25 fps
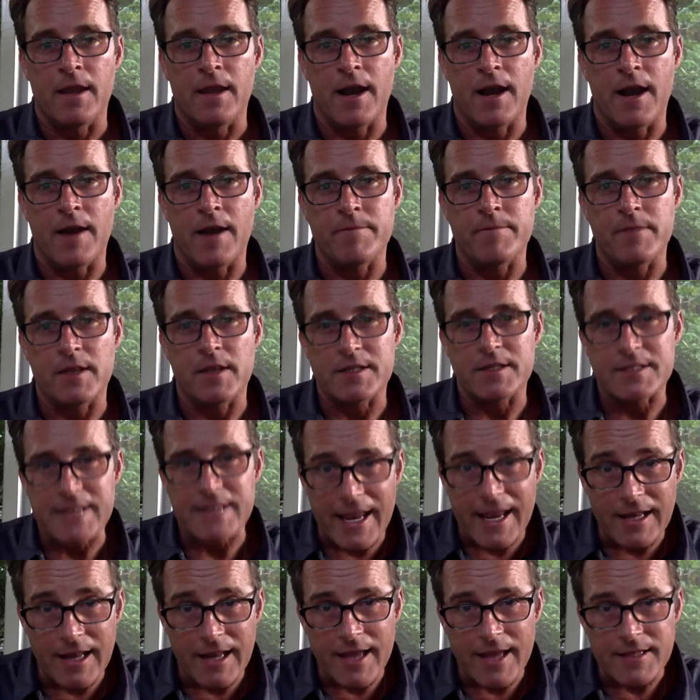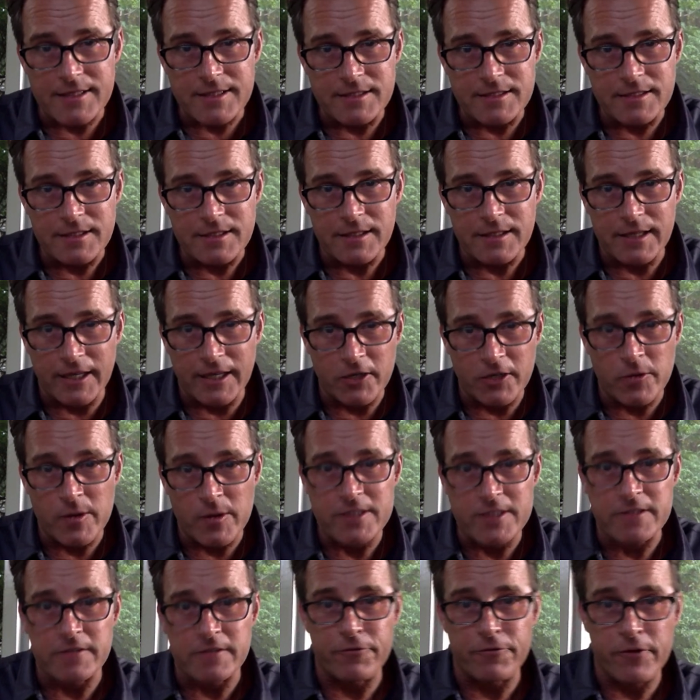um, say less,
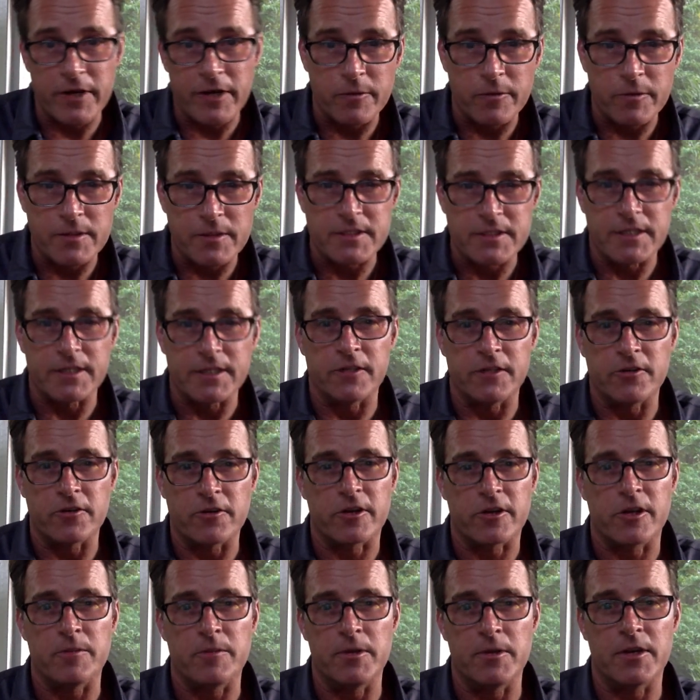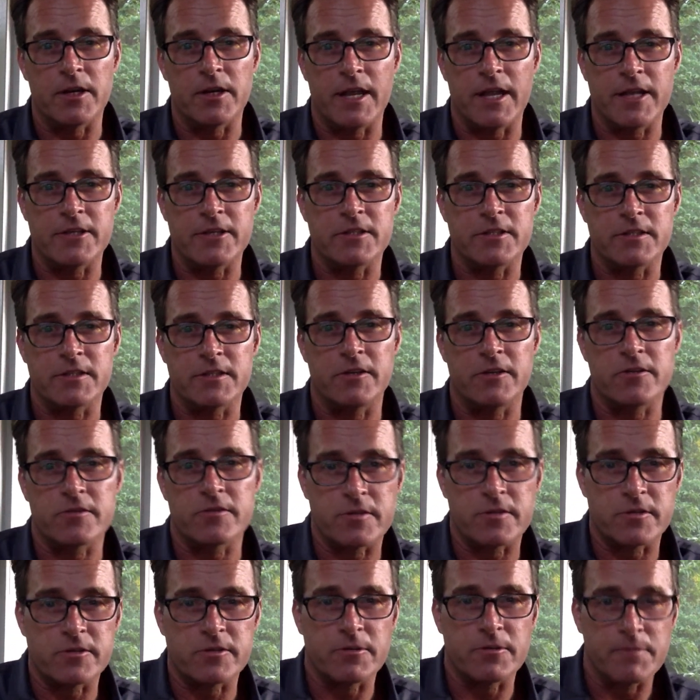increase the frequency in your communications in your
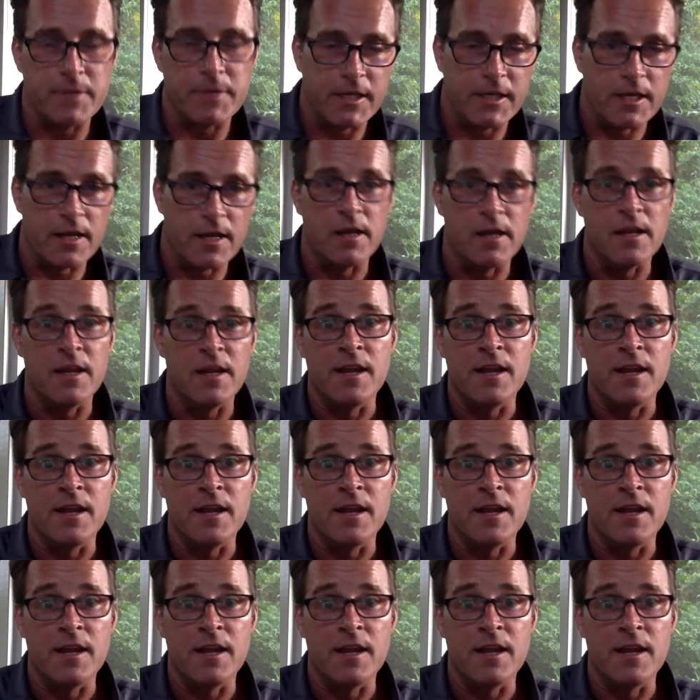social media